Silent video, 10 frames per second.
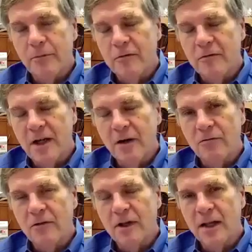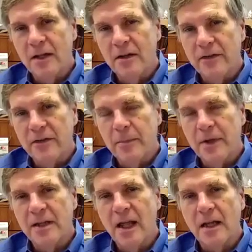we don't really
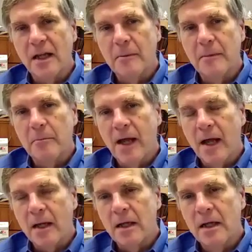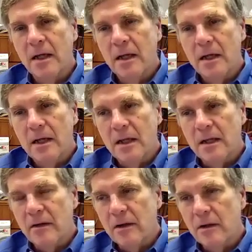anticipate that coming back
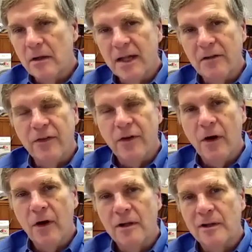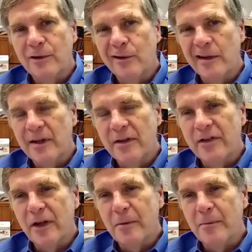until late fall or early
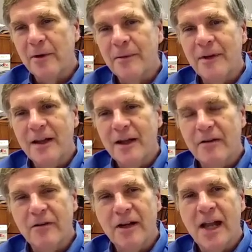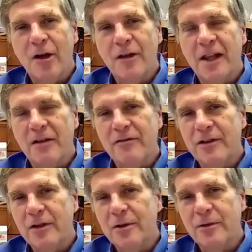December. Every now and then,
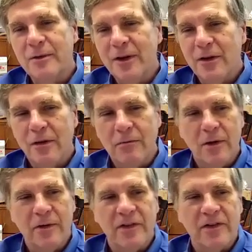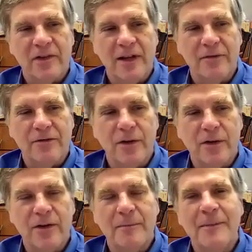flu throws us a left
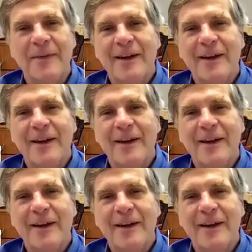turn,